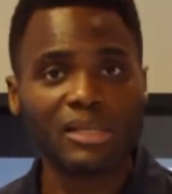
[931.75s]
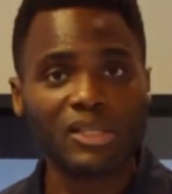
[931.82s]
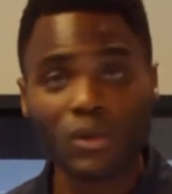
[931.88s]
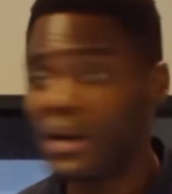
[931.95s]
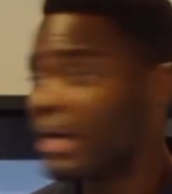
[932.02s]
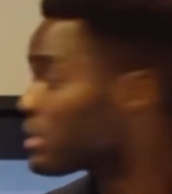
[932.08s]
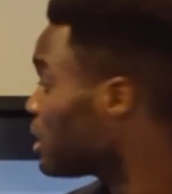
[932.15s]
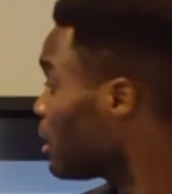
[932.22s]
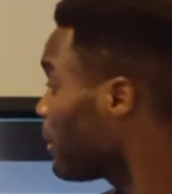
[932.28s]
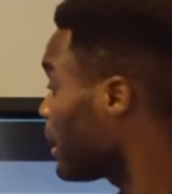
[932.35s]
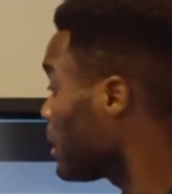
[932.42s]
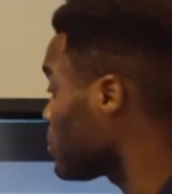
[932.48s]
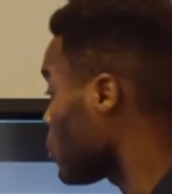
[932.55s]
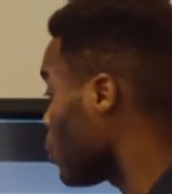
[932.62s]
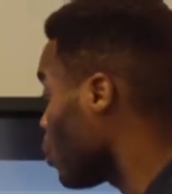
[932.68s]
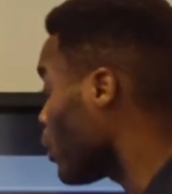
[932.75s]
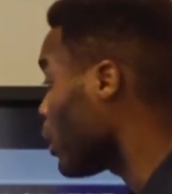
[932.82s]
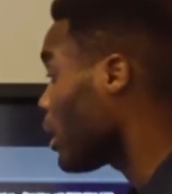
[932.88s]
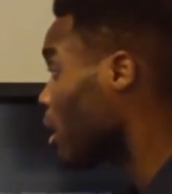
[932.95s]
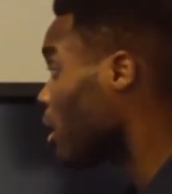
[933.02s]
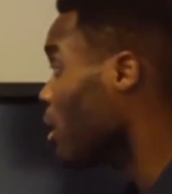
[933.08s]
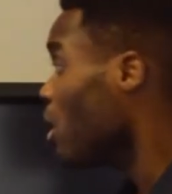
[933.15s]
to actually begin to
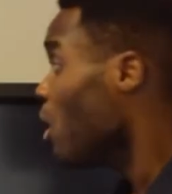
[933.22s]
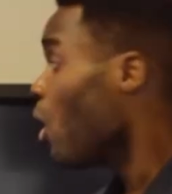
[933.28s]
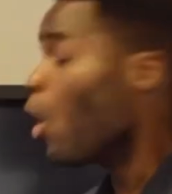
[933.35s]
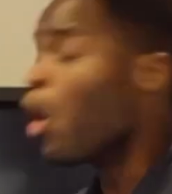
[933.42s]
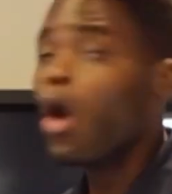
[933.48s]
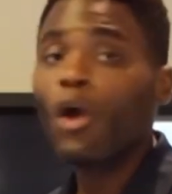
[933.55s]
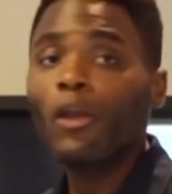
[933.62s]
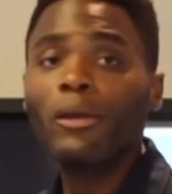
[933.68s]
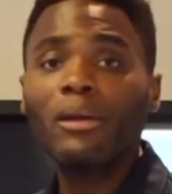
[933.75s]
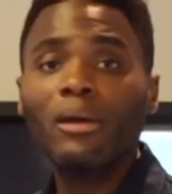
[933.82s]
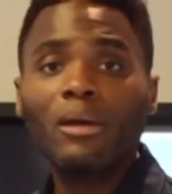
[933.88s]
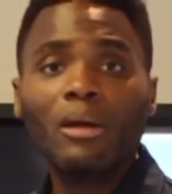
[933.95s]
work on